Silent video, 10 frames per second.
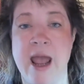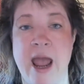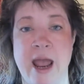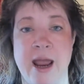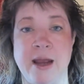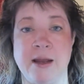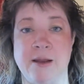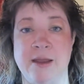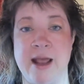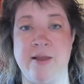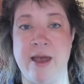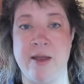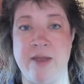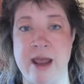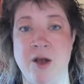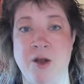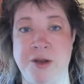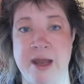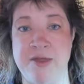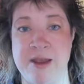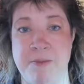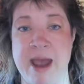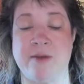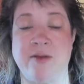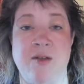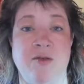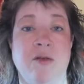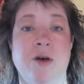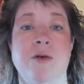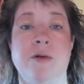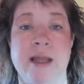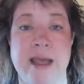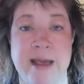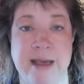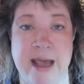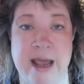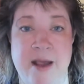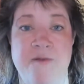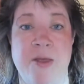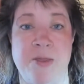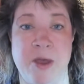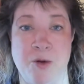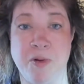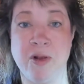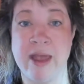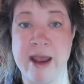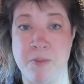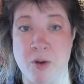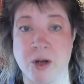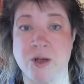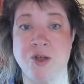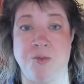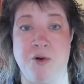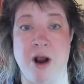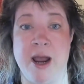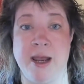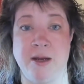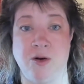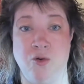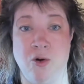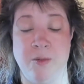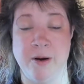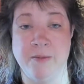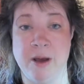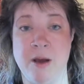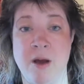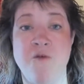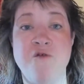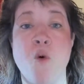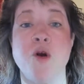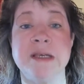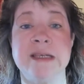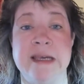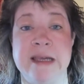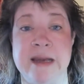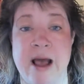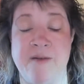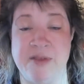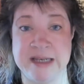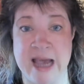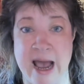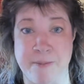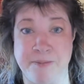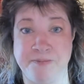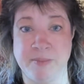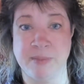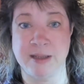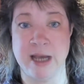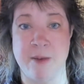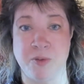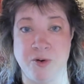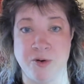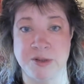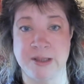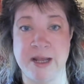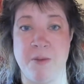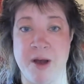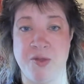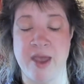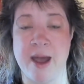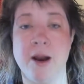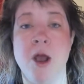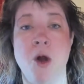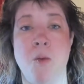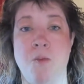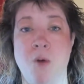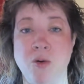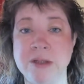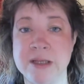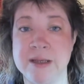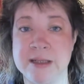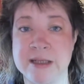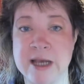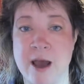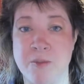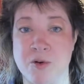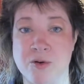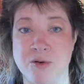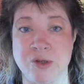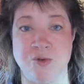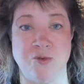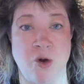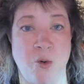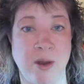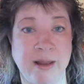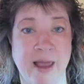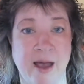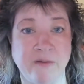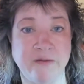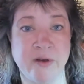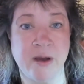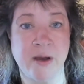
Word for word: and they let, they held nothing back. They literally gave their playbook to Brian and Norbert. fourteen of the top top earners. Think about that. Most of these top earners you know and love.